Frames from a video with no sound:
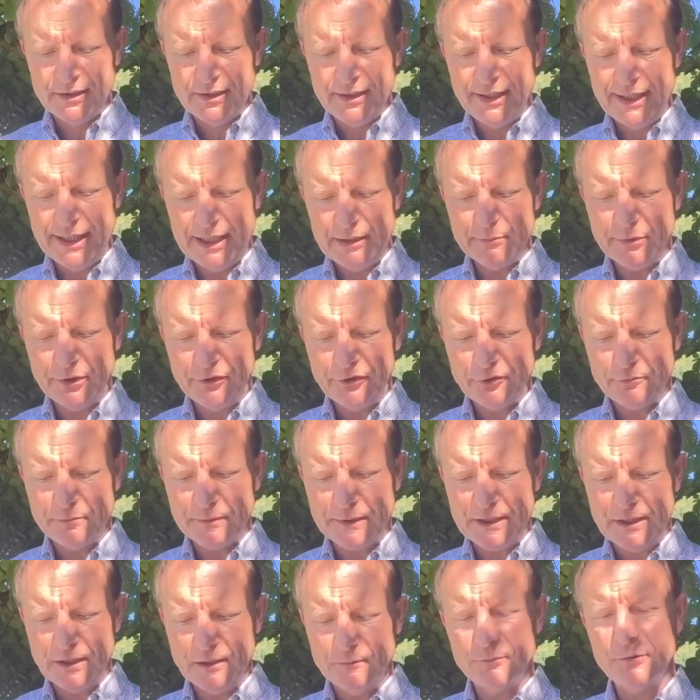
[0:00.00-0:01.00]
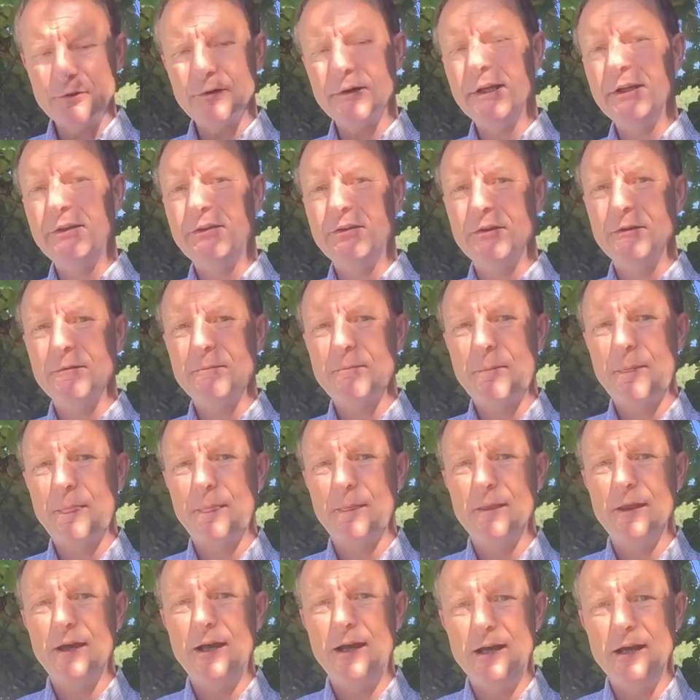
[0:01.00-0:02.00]
He must become greater,
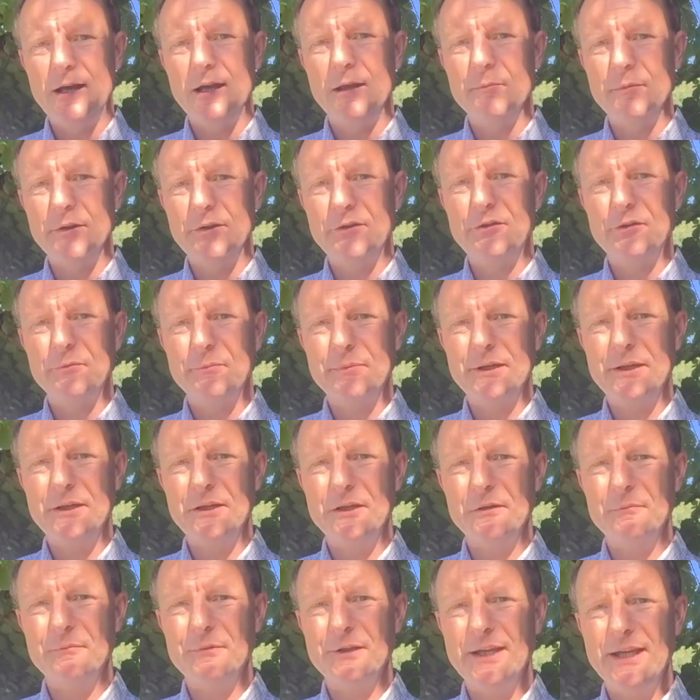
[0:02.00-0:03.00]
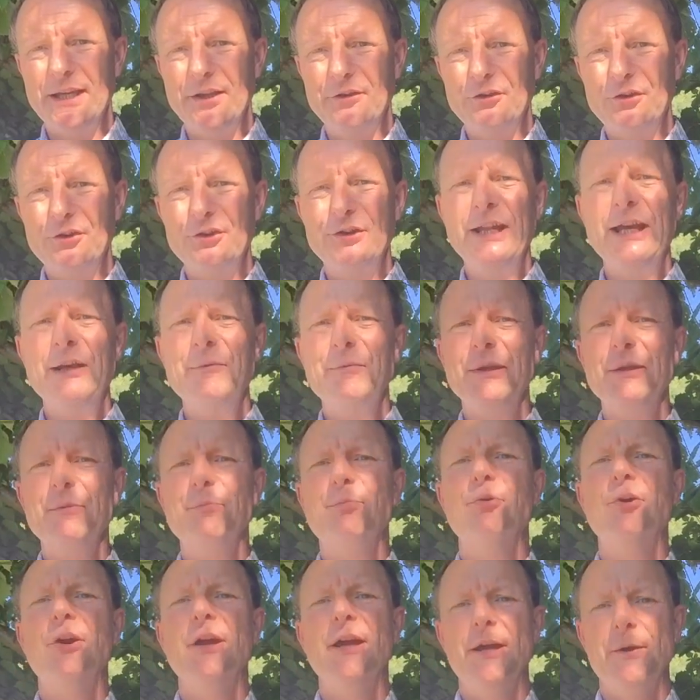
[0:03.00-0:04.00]
I must become less. Could that be a
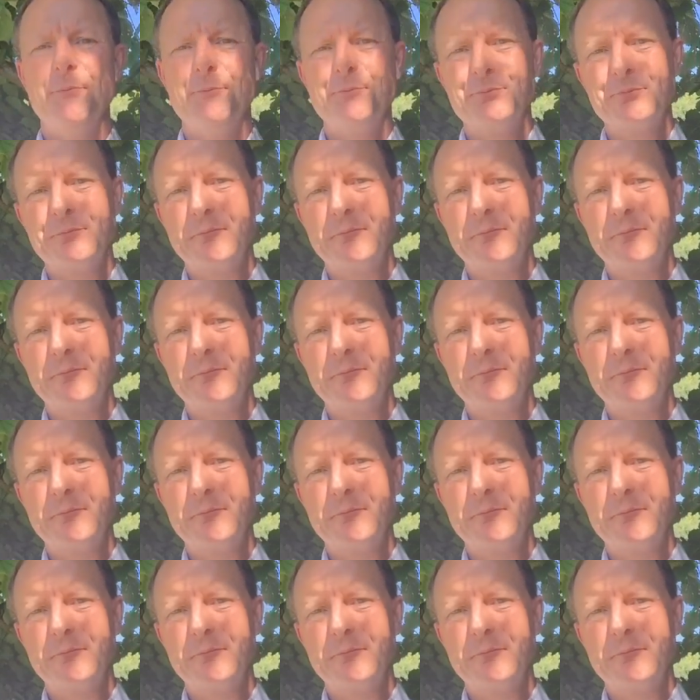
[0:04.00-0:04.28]
prayer?